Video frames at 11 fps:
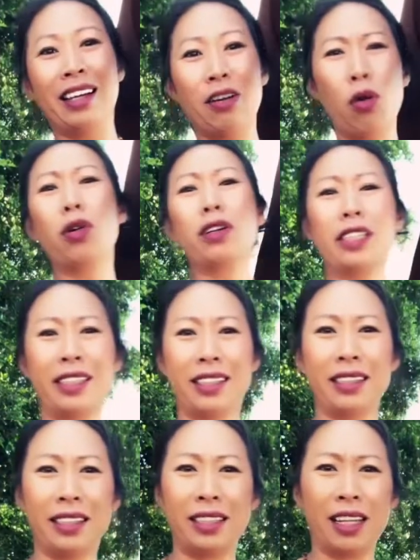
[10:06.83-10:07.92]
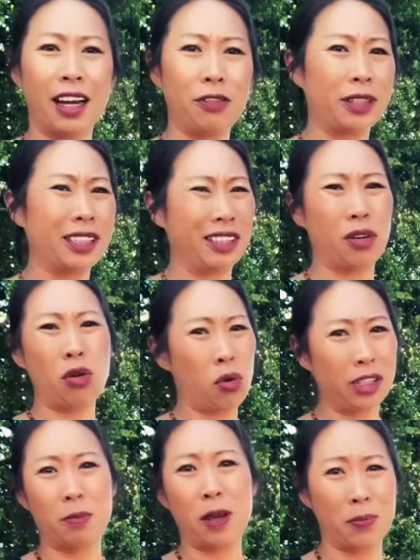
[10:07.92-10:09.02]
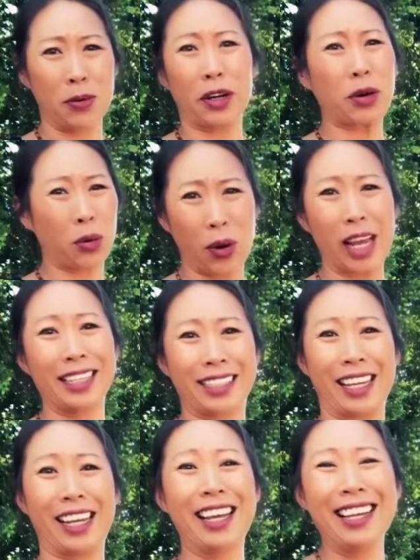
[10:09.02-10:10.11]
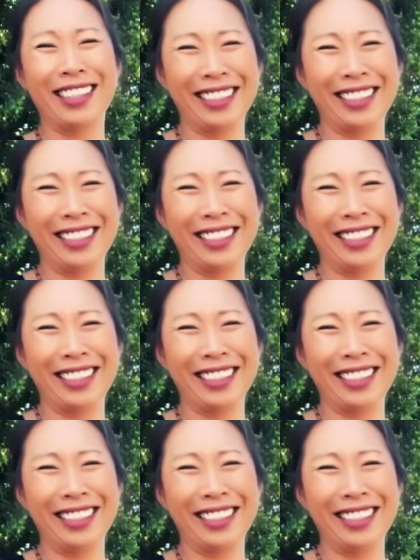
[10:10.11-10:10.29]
horse stuff when, you know, horse people are crazy.